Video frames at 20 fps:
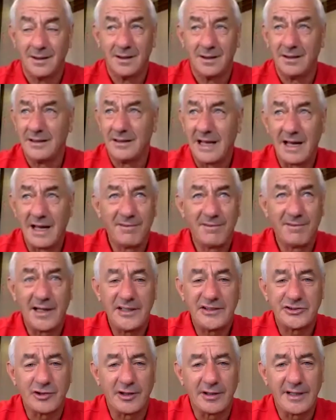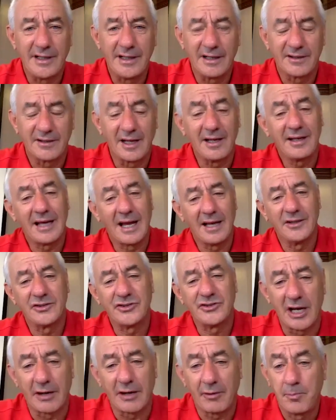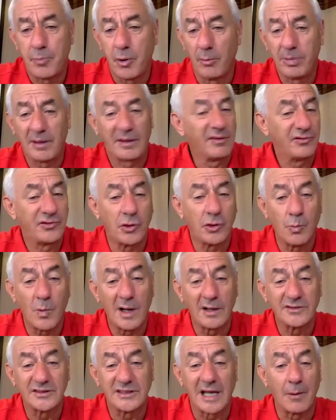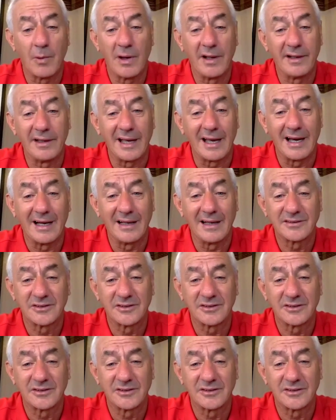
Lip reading: Yeah, very tricky. I think, again, the Czech Republic have done well to get where they are.